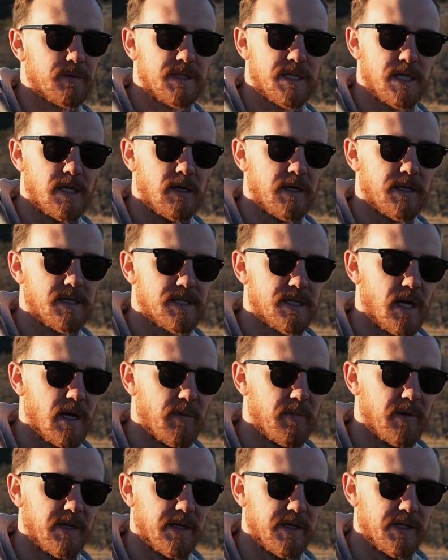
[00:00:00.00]
Steering has
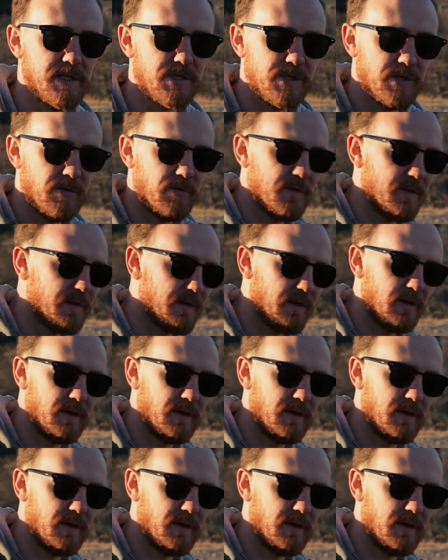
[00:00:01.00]
not been an issue with the